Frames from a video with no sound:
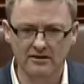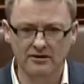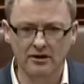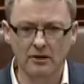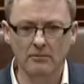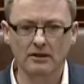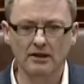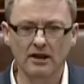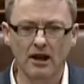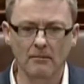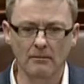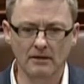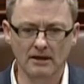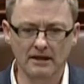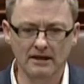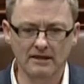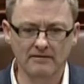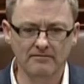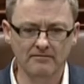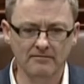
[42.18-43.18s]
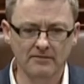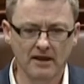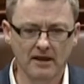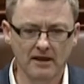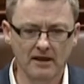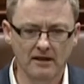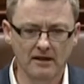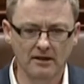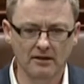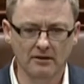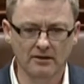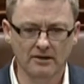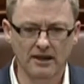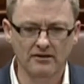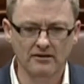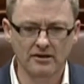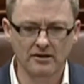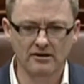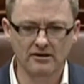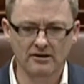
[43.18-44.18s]
some anomaly, that
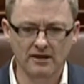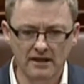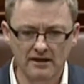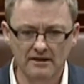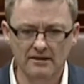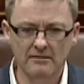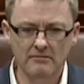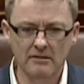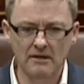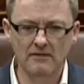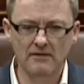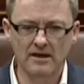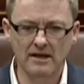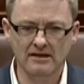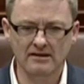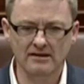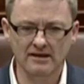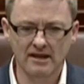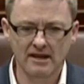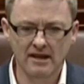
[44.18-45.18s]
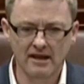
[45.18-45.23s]
just needs to be fixed.